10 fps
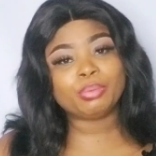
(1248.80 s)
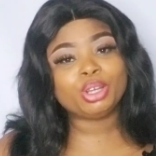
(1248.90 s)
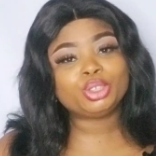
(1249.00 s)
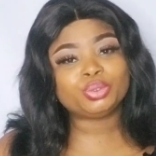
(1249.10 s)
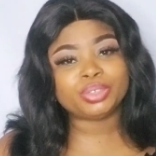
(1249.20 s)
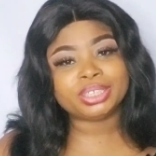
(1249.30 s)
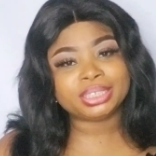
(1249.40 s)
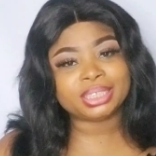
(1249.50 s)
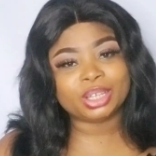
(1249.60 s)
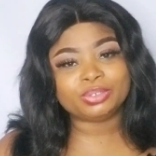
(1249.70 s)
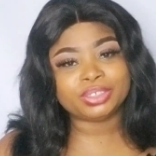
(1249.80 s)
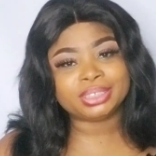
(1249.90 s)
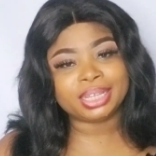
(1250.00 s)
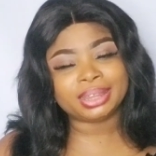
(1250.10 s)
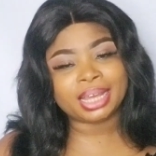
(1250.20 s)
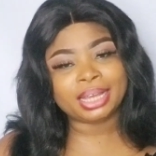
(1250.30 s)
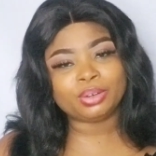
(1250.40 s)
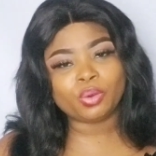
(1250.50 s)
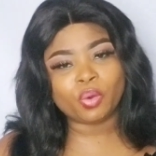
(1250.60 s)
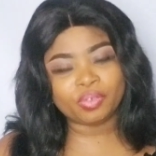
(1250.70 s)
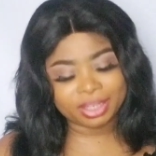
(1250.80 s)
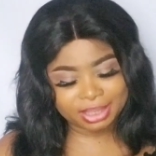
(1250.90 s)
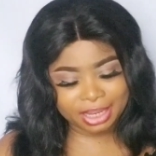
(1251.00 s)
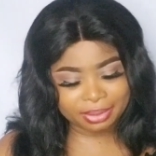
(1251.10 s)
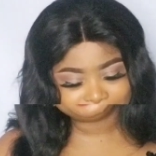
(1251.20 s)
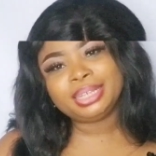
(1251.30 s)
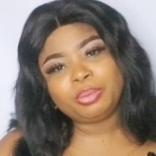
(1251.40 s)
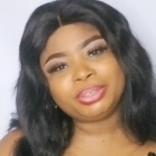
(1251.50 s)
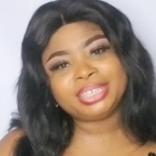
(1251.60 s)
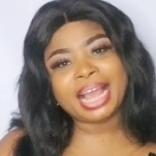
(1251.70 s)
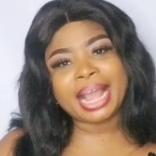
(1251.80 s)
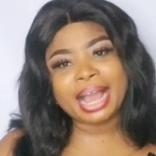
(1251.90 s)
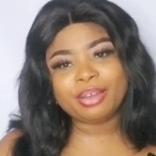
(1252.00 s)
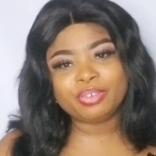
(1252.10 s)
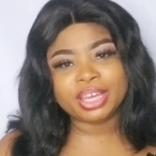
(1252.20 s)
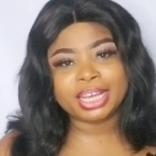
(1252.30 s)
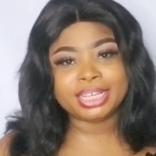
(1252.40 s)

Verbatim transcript: and I'm going to rate this outfit a 9 over 10. The next celebrity I have here